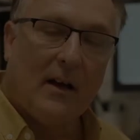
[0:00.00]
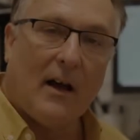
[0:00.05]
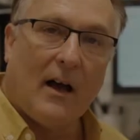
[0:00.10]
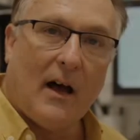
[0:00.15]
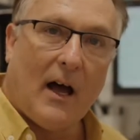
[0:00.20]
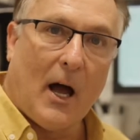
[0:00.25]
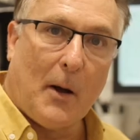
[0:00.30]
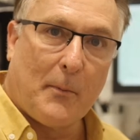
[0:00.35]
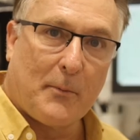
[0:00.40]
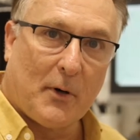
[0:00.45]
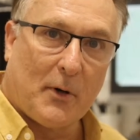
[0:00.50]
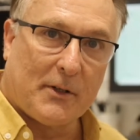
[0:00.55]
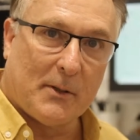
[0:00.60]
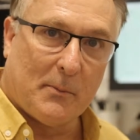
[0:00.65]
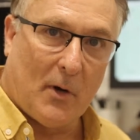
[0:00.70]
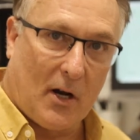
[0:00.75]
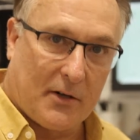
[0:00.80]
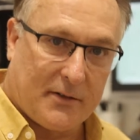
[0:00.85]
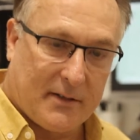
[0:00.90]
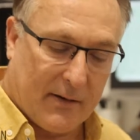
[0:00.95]
I'm Dr.
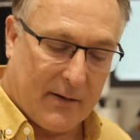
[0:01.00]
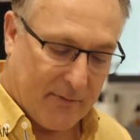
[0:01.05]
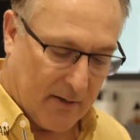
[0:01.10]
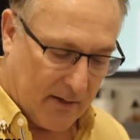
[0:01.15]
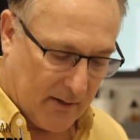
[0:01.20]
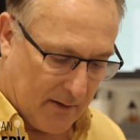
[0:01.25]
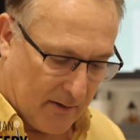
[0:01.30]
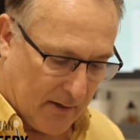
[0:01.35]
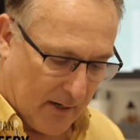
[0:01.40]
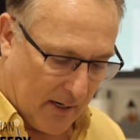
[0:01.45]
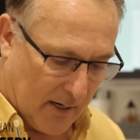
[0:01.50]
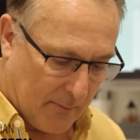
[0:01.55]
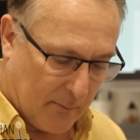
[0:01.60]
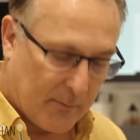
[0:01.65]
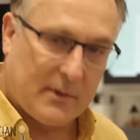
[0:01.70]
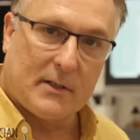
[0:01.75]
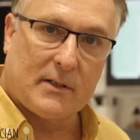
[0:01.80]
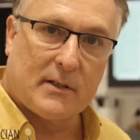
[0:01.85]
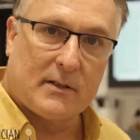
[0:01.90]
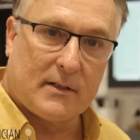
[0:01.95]
Mark Jeffery.
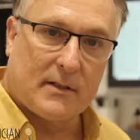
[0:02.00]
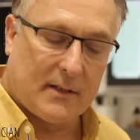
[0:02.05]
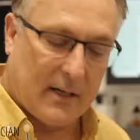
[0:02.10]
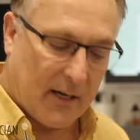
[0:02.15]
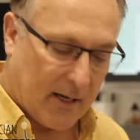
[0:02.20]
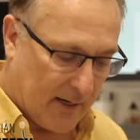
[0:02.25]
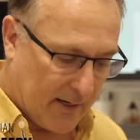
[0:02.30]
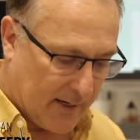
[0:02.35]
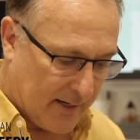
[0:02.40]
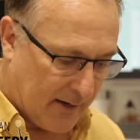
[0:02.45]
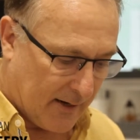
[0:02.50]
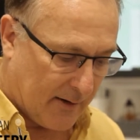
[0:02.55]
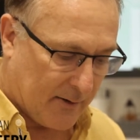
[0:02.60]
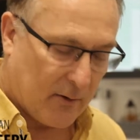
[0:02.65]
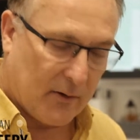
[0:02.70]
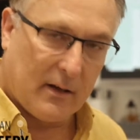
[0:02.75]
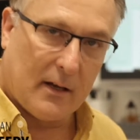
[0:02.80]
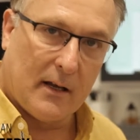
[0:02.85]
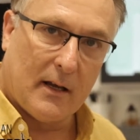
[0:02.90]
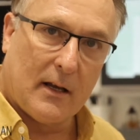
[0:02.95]
I'm just here at
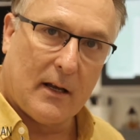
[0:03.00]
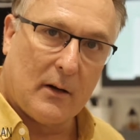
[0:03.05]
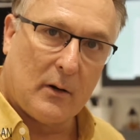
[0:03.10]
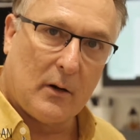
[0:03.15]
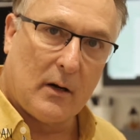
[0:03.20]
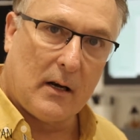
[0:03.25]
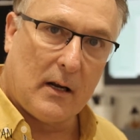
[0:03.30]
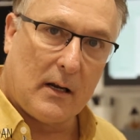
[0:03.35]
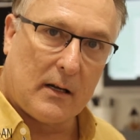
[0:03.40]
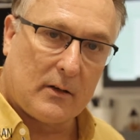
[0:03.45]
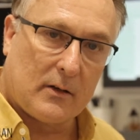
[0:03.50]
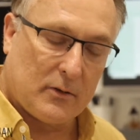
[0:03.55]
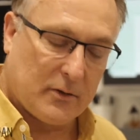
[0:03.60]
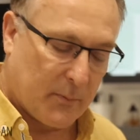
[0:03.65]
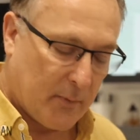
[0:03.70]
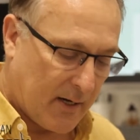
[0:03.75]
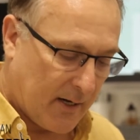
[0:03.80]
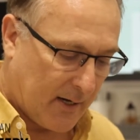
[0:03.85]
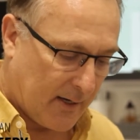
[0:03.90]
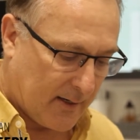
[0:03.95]
Oolala
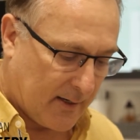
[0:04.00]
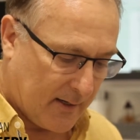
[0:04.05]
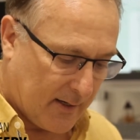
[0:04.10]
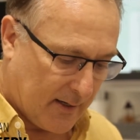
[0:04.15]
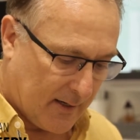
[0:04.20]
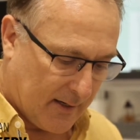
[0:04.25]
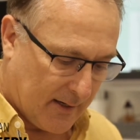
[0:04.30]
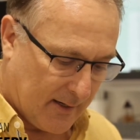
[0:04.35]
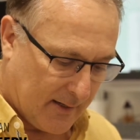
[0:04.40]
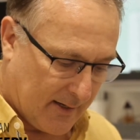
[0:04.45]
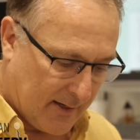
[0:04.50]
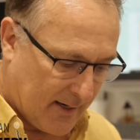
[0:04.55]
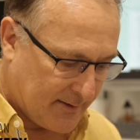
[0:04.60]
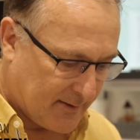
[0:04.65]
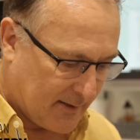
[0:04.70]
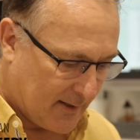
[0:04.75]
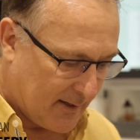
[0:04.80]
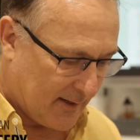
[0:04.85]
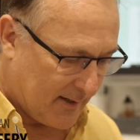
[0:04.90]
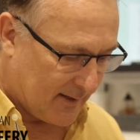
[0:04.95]
Cosmetic
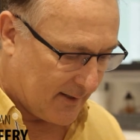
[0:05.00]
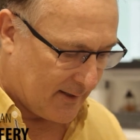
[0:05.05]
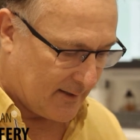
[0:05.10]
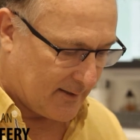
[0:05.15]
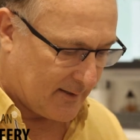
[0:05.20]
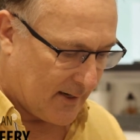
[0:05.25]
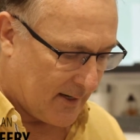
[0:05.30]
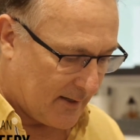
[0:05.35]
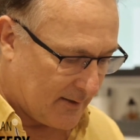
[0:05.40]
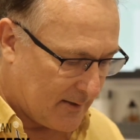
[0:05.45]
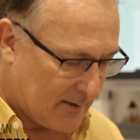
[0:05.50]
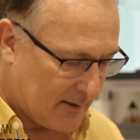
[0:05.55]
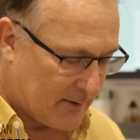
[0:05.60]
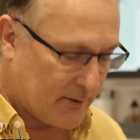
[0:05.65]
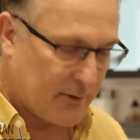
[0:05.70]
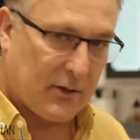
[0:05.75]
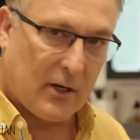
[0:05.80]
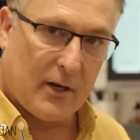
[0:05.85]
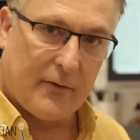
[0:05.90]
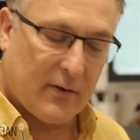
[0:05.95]
Laser Clinic in downtown
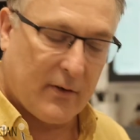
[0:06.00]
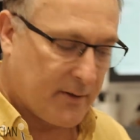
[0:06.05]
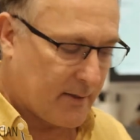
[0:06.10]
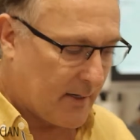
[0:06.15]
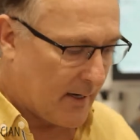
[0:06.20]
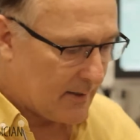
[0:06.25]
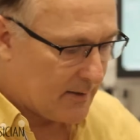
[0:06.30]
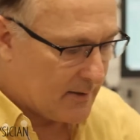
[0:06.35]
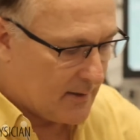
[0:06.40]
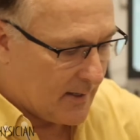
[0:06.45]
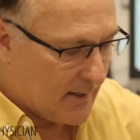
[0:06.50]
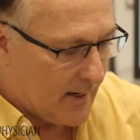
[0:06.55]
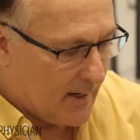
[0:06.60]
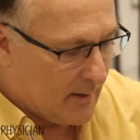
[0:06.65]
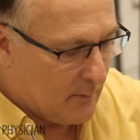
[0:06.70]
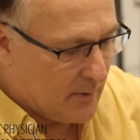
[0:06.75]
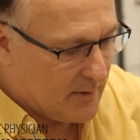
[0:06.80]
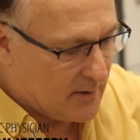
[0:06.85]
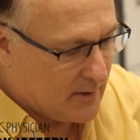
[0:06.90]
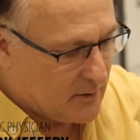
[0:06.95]
Surface, and
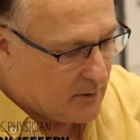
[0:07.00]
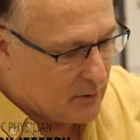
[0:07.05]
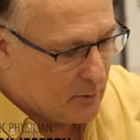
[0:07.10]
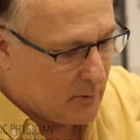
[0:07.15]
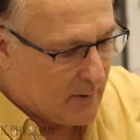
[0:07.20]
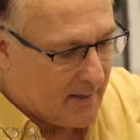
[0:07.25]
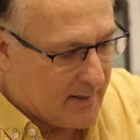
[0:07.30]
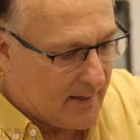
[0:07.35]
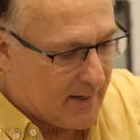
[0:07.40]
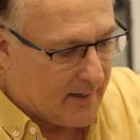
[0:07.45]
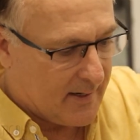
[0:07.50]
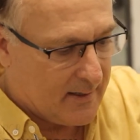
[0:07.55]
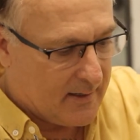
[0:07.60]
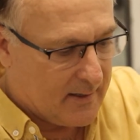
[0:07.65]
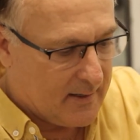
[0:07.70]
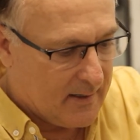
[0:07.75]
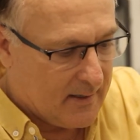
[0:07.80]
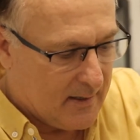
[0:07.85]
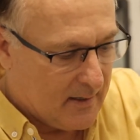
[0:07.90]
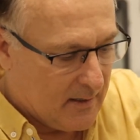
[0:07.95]
today we're just doing
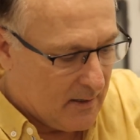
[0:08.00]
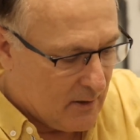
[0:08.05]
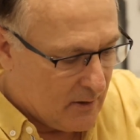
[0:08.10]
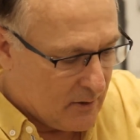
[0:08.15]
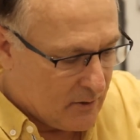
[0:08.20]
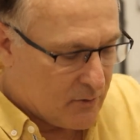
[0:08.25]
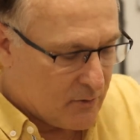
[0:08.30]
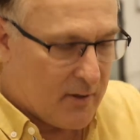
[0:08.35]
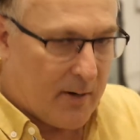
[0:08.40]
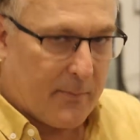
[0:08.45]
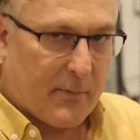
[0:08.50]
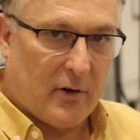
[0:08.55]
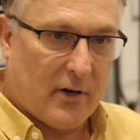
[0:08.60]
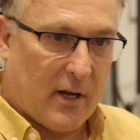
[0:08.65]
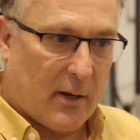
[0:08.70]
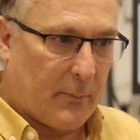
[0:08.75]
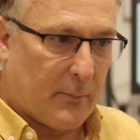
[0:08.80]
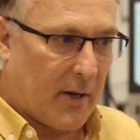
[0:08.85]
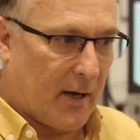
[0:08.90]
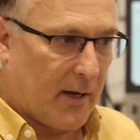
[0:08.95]
a treatment on
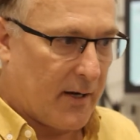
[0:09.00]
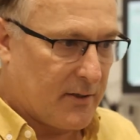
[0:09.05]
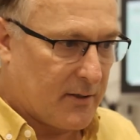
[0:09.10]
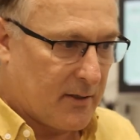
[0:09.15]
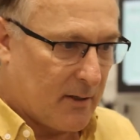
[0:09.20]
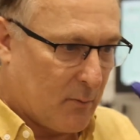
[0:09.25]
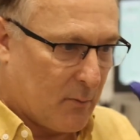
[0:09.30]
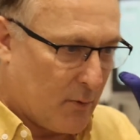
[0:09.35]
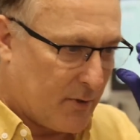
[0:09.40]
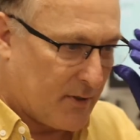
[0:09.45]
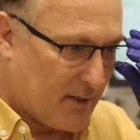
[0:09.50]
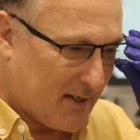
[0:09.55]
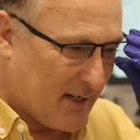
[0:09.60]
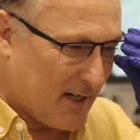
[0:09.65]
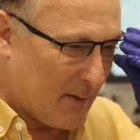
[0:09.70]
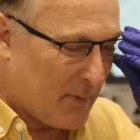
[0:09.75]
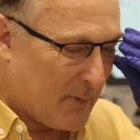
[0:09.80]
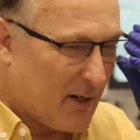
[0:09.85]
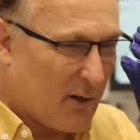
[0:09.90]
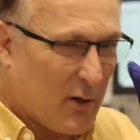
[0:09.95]
our patient which is
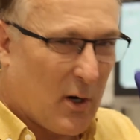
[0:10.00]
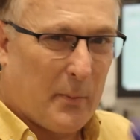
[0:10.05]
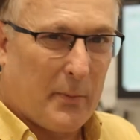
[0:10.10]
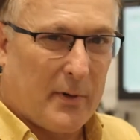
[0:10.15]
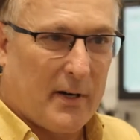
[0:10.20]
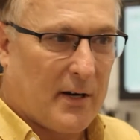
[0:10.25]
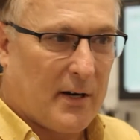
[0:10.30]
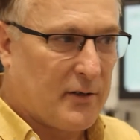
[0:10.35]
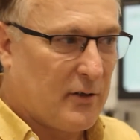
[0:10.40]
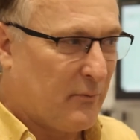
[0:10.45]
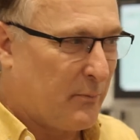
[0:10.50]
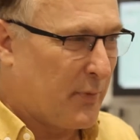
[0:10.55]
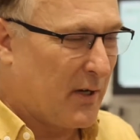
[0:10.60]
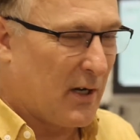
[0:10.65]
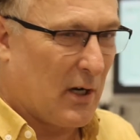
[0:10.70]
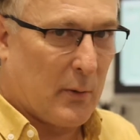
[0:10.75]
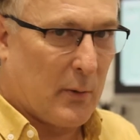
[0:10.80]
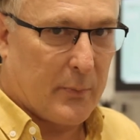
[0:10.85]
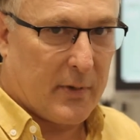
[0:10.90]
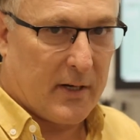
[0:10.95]
going to be a combination of
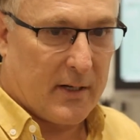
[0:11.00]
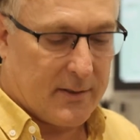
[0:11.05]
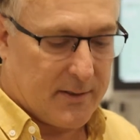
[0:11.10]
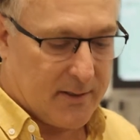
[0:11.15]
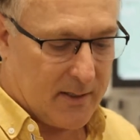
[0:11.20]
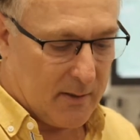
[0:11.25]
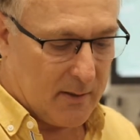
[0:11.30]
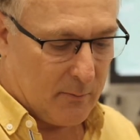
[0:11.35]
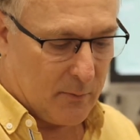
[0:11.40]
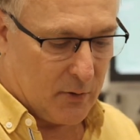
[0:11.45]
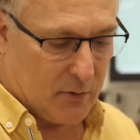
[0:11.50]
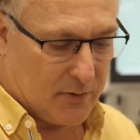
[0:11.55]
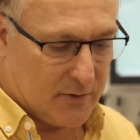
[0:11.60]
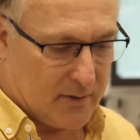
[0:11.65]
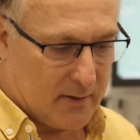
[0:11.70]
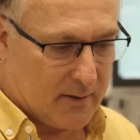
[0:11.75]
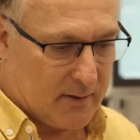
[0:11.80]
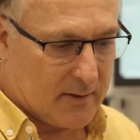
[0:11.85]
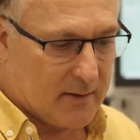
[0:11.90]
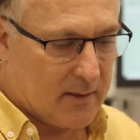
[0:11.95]
PLP and skin
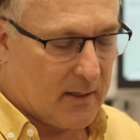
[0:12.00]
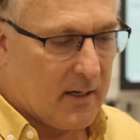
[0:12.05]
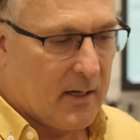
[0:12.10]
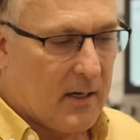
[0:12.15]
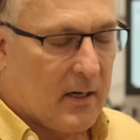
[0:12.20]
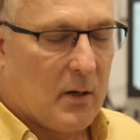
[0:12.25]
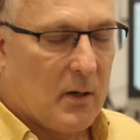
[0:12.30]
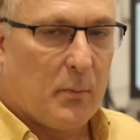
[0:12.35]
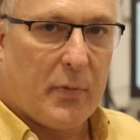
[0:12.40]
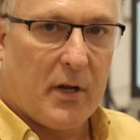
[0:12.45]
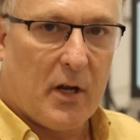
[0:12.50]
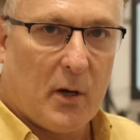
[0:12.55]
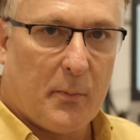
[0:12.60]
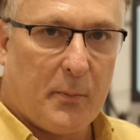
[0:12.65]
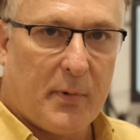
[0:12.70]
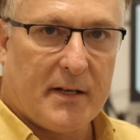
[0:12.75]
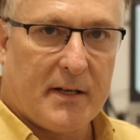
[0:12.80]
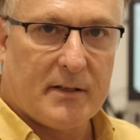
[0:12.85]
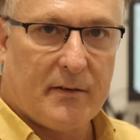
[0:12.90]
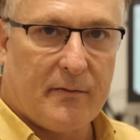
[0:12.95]
boosters.
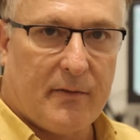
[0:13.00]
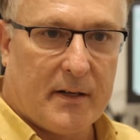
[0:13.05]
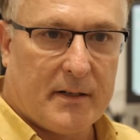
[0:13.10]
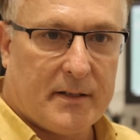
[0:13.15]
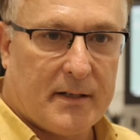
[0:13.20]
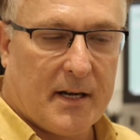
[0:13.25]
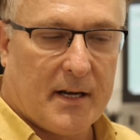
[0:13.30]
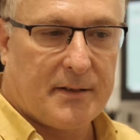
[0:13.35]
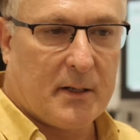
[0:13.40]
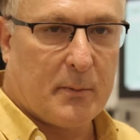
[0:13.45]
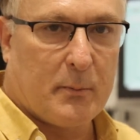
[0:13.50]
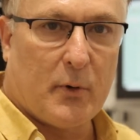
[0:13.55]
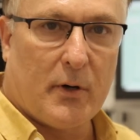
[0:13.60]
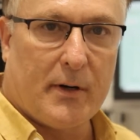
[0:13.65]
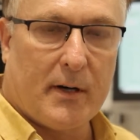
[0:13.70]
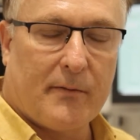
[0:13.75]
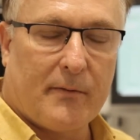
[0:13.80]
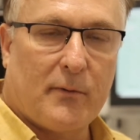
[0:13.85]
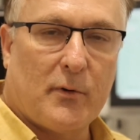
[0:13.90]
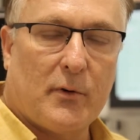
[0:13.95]
PLP is a fantastic
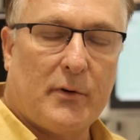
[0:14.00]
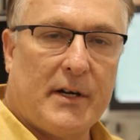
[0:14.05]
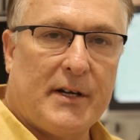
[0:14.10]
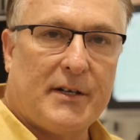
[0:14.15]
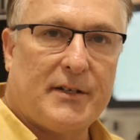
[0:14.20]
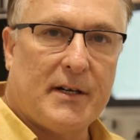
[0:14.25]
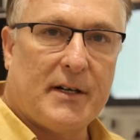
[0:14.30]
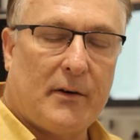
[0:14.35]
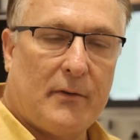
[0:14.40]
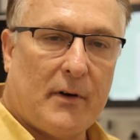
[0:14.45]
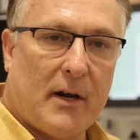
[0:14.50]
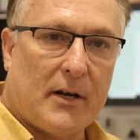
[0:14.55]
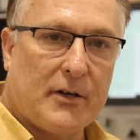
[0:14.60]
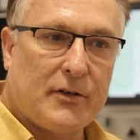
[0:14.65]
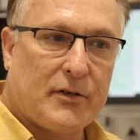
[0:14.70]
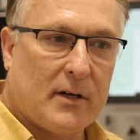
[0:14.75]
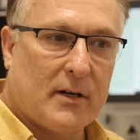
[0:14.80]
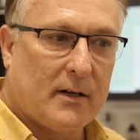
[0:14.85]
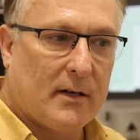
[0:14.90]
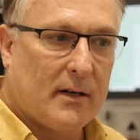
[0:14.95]
product for regeneration.